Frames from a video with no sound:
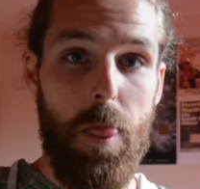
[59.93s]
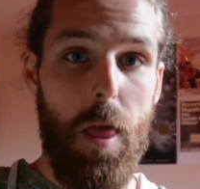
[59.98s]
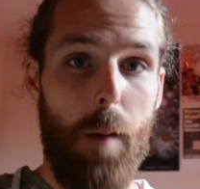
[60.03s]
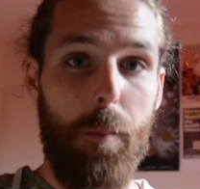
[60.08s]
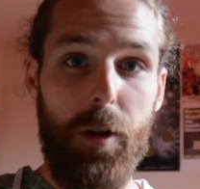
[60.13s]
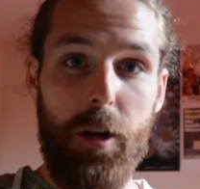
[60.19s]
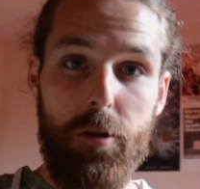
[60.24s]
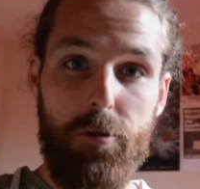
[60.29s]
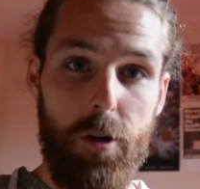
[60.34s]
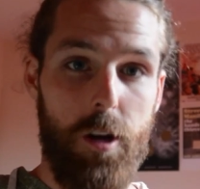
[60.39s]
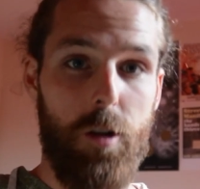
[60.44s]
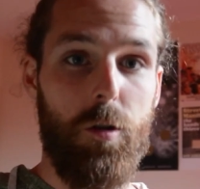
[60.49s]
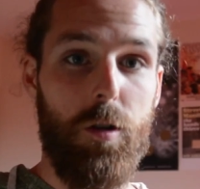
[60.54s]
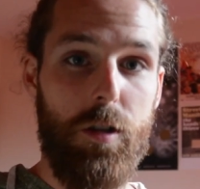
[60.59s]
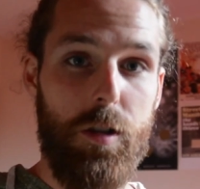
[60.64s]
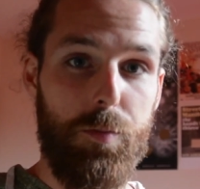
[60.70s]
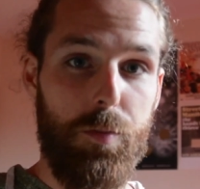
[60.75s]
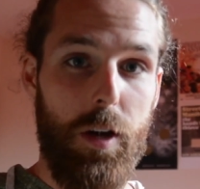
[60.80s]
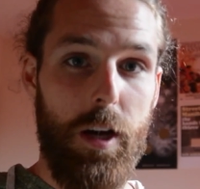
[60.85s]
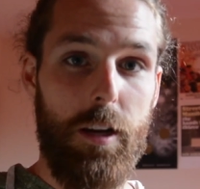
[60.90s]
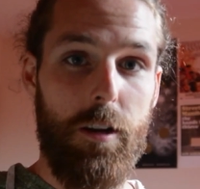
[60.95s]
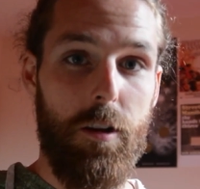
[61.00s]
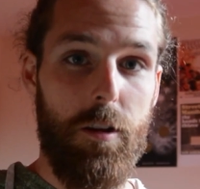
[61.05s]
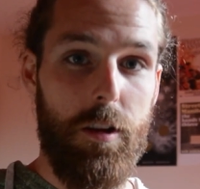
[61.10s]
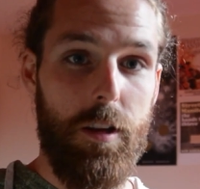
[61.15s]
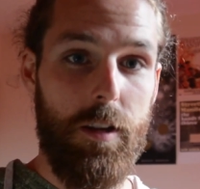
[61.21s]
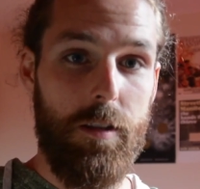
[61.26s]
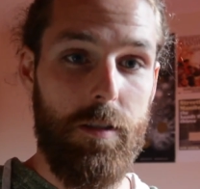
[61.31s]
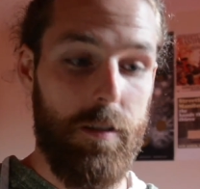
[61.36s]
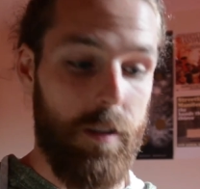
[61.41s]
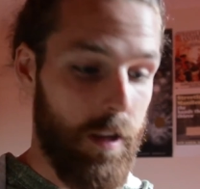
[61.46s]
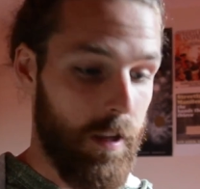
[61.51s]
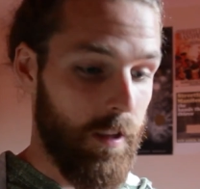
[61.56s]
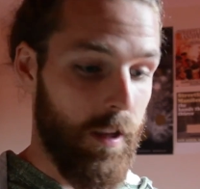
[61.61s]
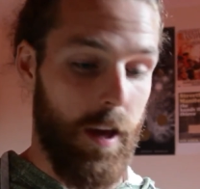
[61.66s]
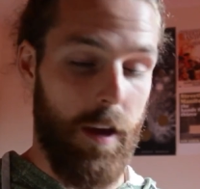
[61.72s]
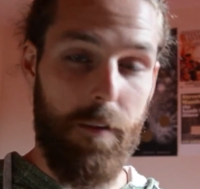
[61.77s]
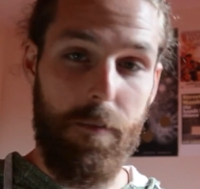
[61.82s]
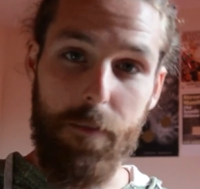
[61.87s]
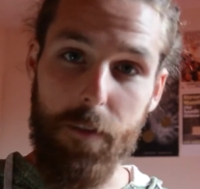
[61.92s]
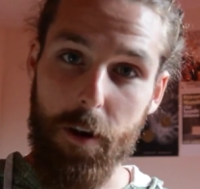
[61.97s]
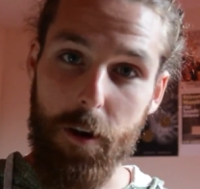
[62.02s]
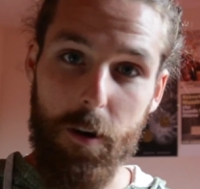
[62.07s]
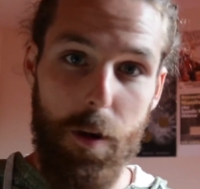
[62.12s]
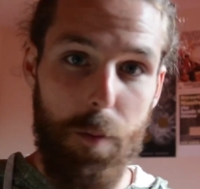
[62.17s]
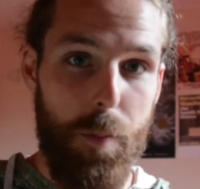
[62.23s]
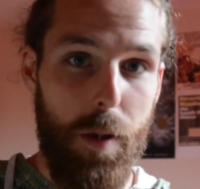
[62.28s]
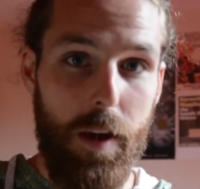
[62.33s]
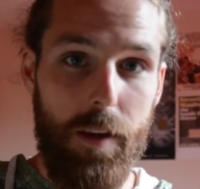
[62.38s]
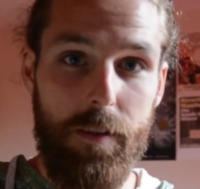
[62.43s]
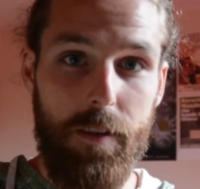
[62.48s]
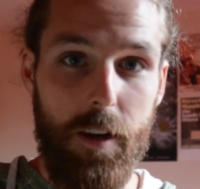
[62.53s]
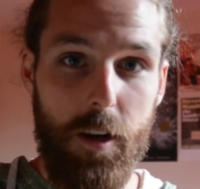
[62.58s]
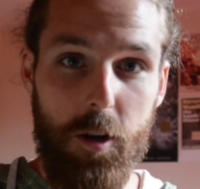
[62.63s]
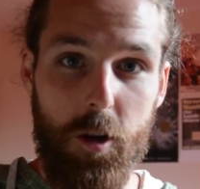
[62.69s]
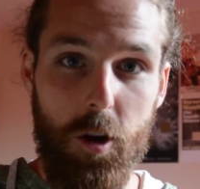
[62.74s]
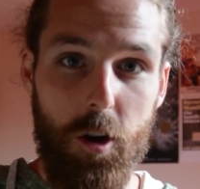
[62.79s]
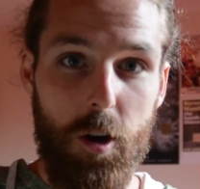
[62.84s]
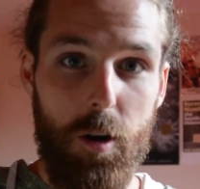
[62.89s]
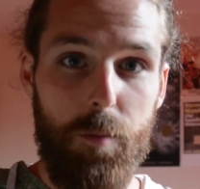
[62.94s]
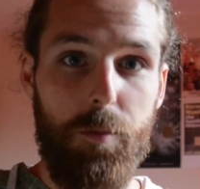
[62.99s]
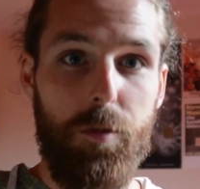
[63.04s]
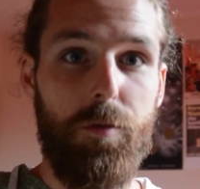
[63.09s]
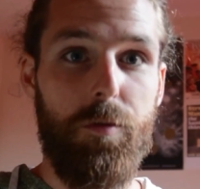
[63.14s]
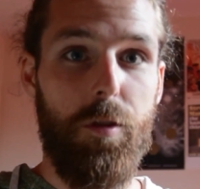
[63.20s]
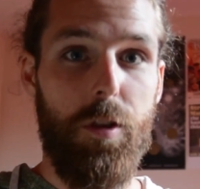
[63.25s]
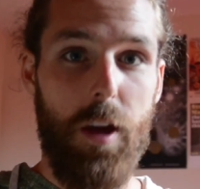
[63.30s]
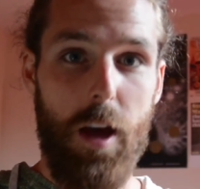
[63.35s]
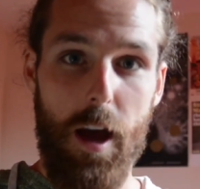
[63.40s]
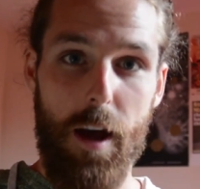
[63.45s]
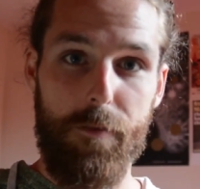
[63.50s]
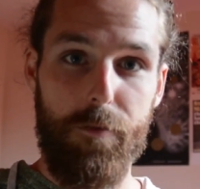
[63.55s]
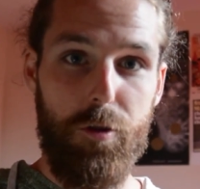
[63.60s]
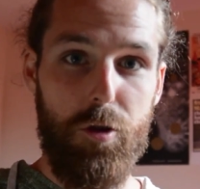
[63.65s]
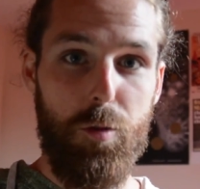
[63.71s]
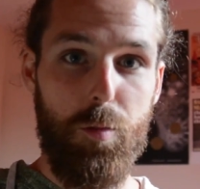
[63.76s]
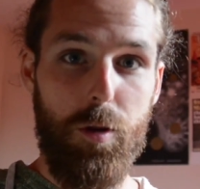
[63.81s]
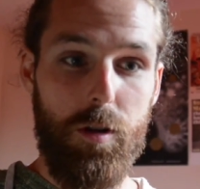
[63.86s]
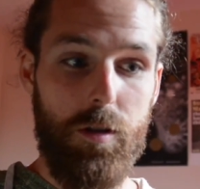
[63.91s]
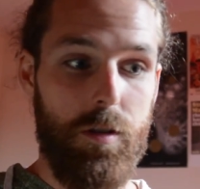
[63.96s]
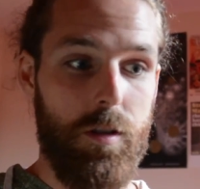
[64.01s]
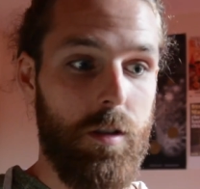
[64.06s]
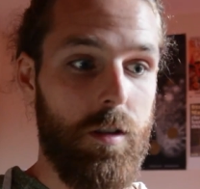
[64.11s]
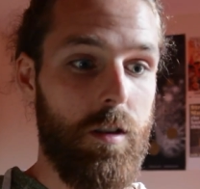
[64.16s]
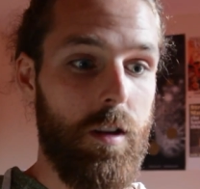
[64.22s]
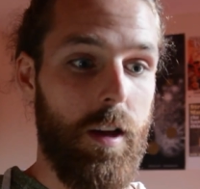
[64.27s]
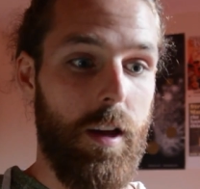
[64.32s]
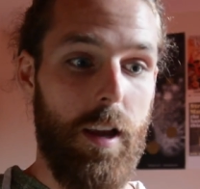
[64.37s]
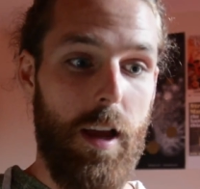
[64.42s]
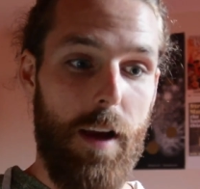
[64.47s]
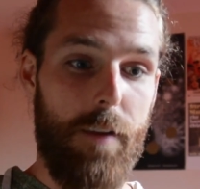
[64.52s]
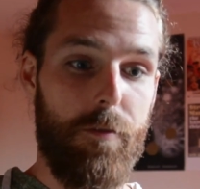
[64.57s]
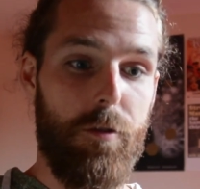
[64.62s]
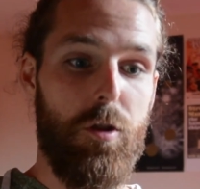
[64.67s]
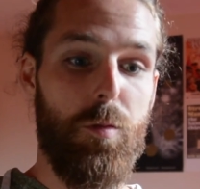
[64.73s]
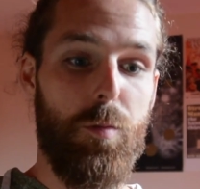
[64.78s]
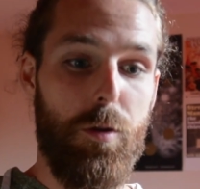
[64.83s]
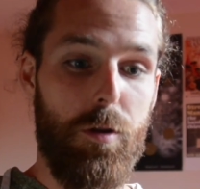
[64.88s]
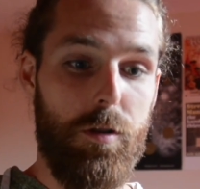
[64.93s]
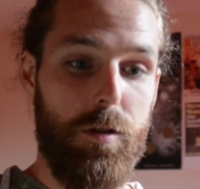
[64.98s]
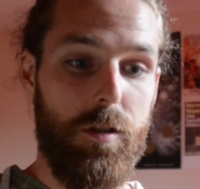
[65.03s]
I'm going to try to explain all this in like very basic terms for the average person, and average